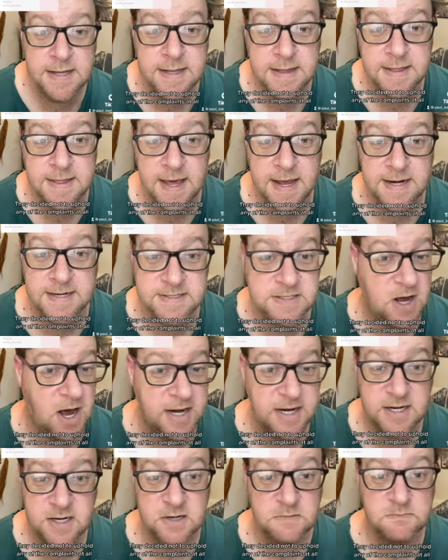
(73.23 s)
They
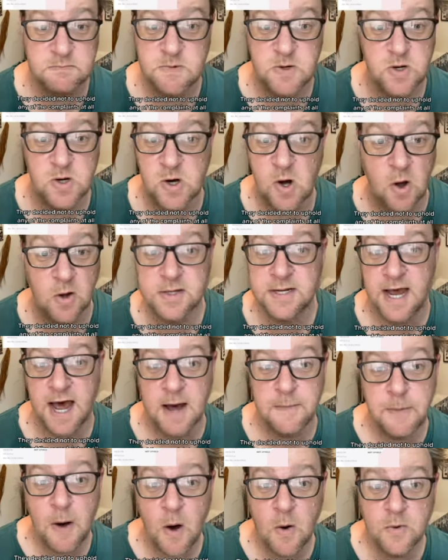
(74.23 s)
decided not to
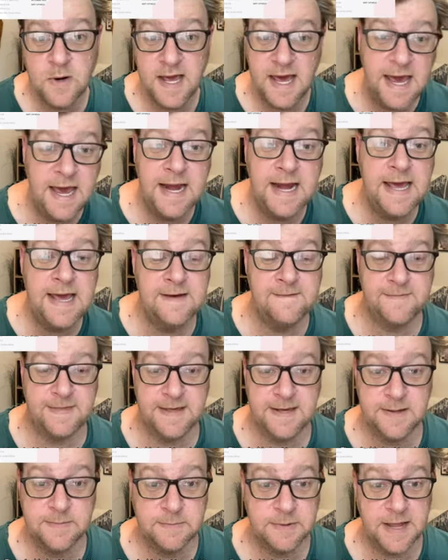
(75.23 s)
uphold any of the
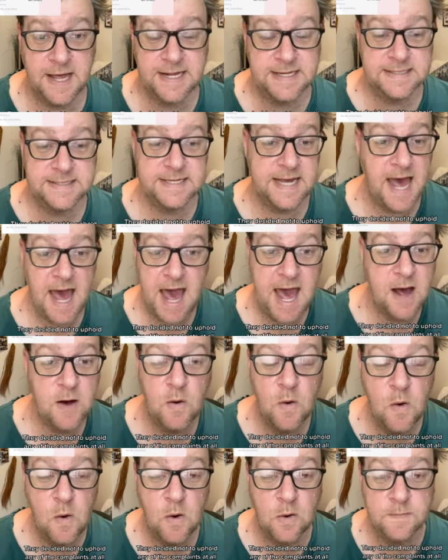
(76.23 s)
complaints at
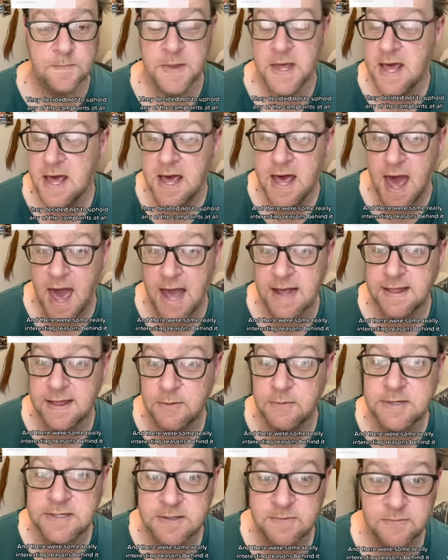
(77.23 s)
all. And there
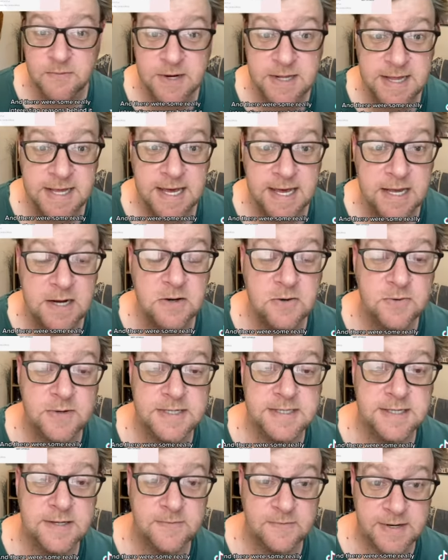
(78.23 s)
were some really
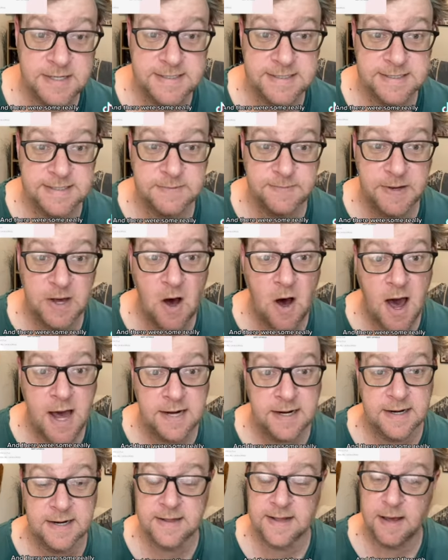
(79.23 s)
interesting reasons
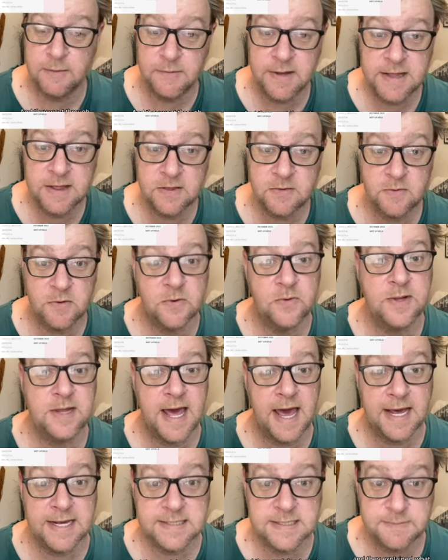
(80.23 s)
behind it. And they went through and they
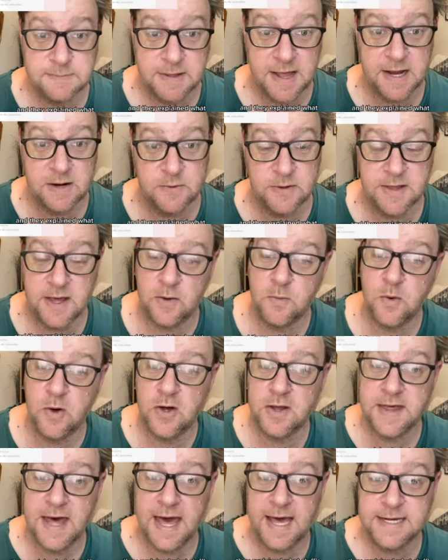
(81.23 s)
explained what they
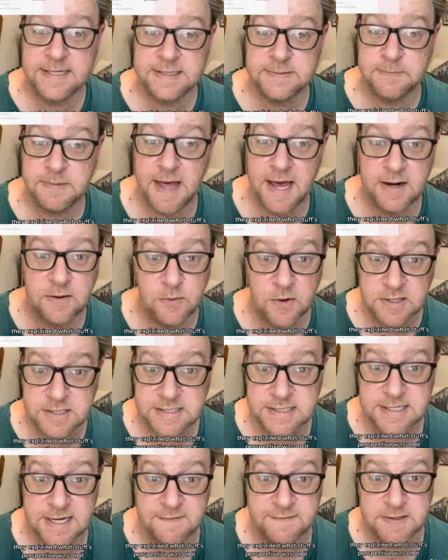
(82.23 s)
were, they explained what
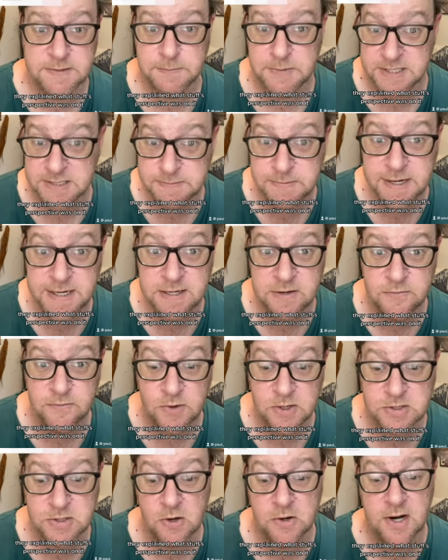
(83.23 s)
Stuff's perspective
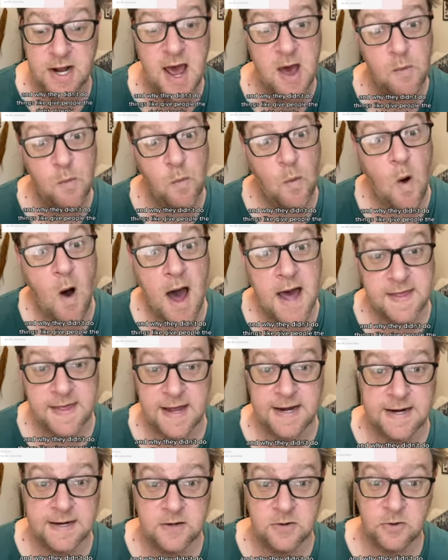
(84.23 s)
was on it and why they
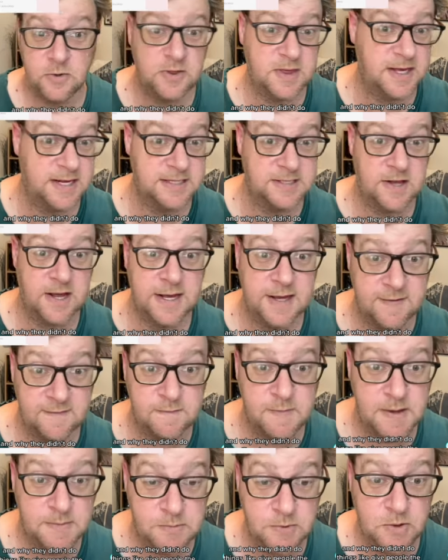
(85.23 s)
didn't do things like give
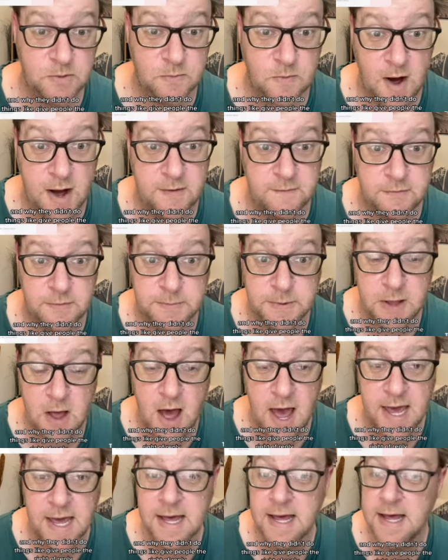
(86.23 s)
people the right of reply.